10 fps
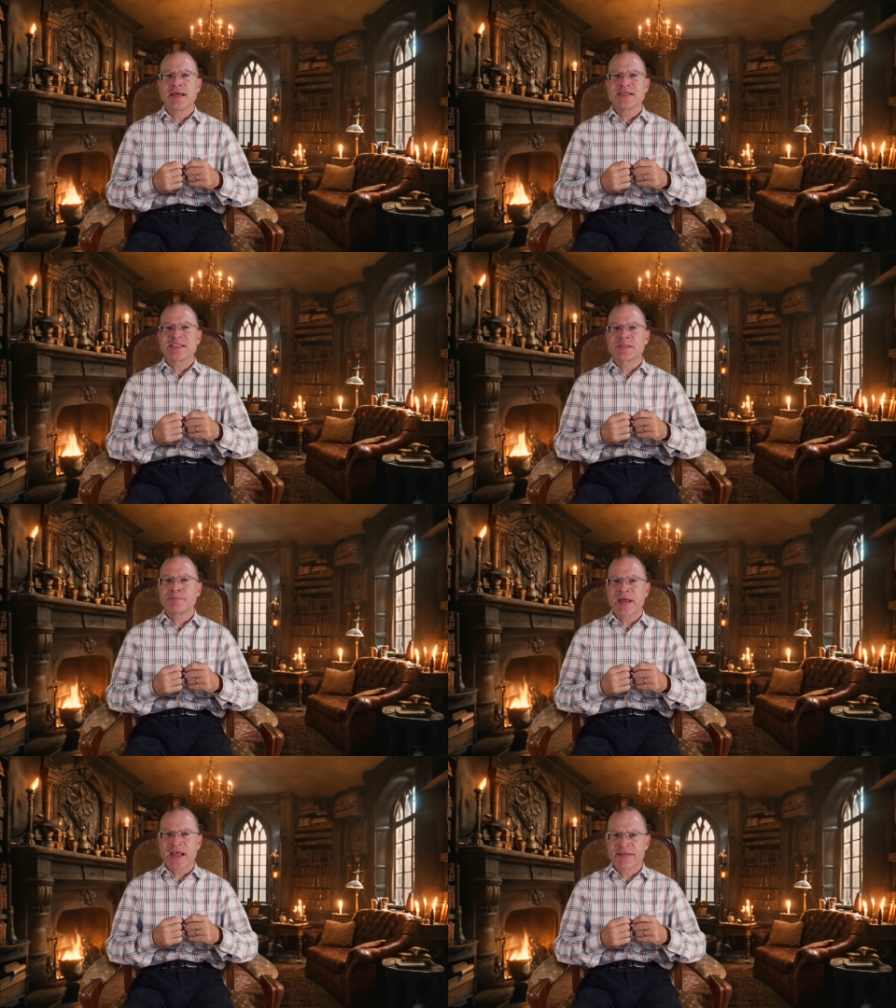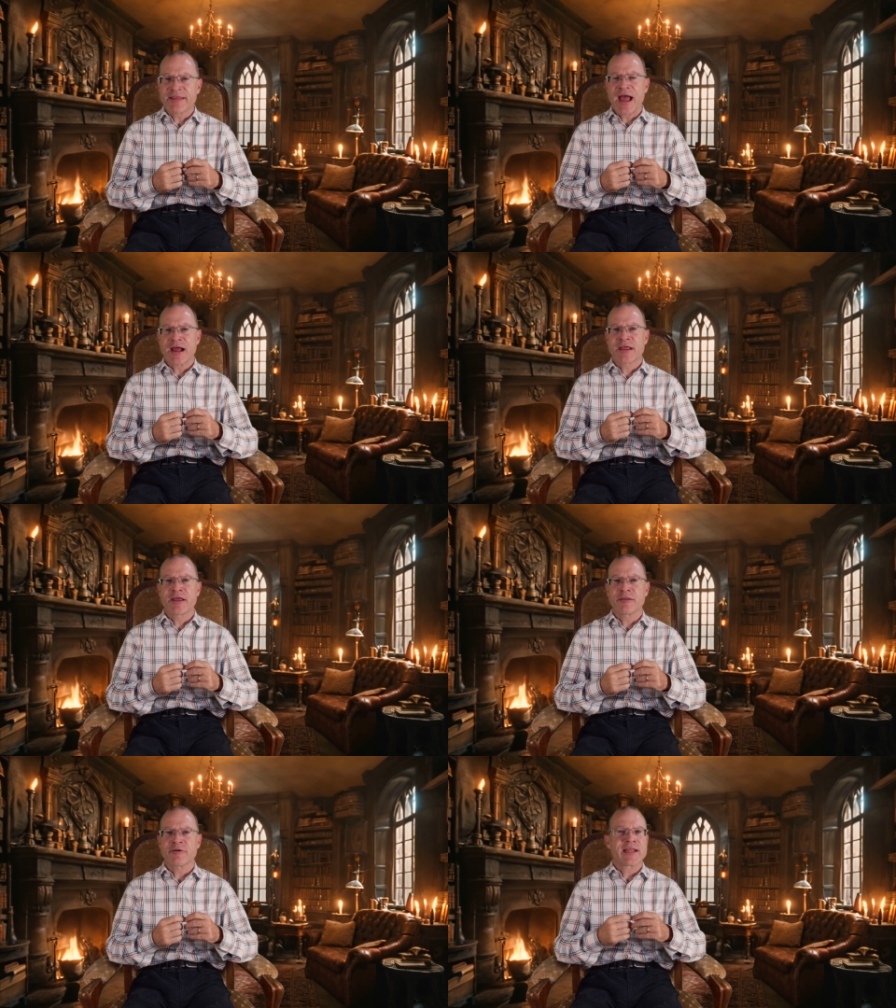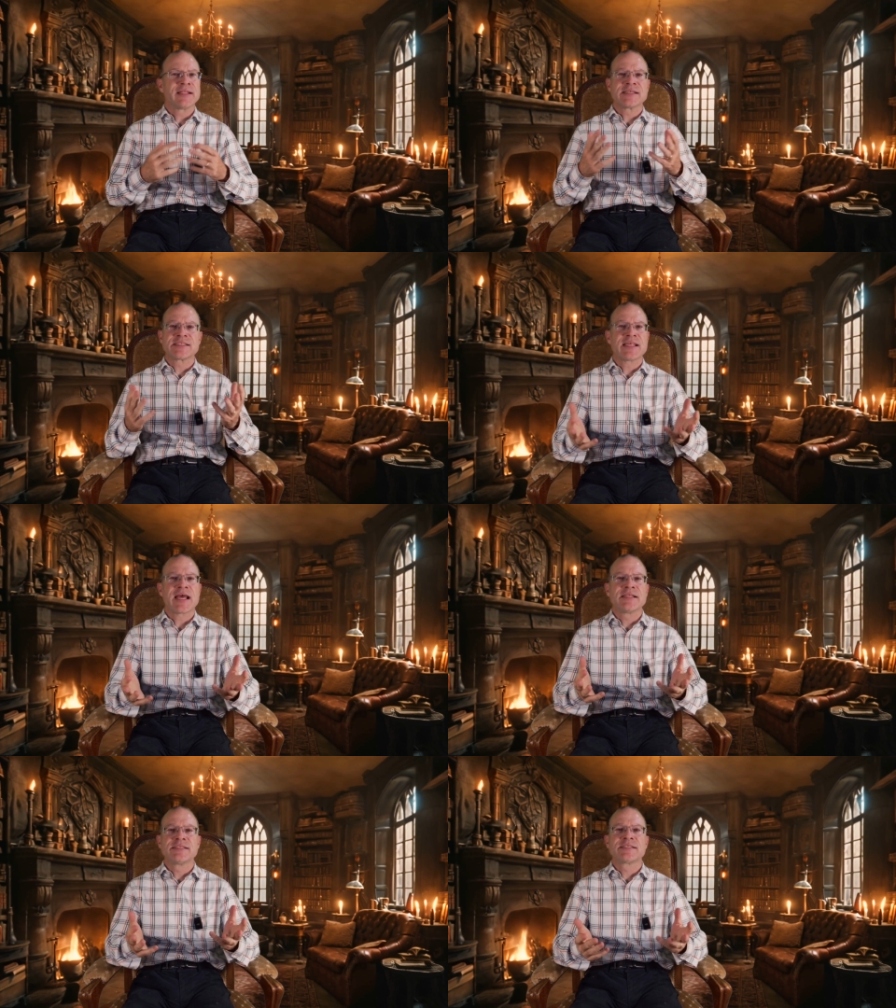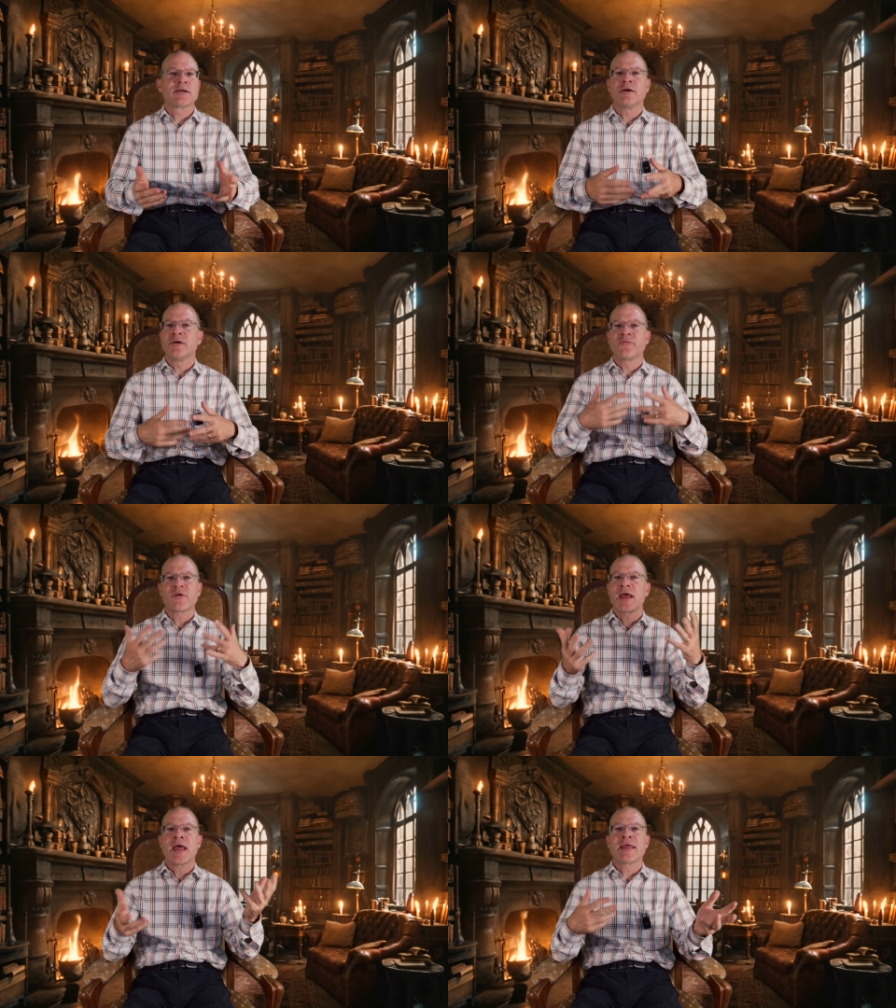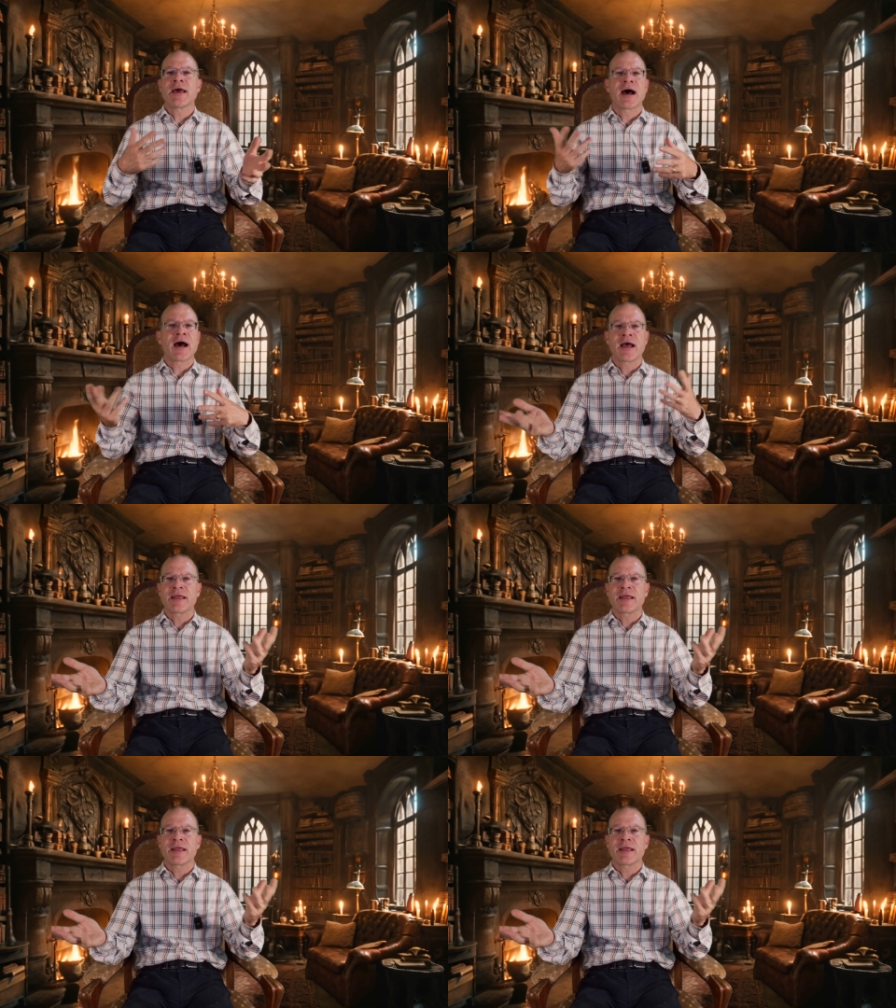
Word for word: spectacular in the sense of A I,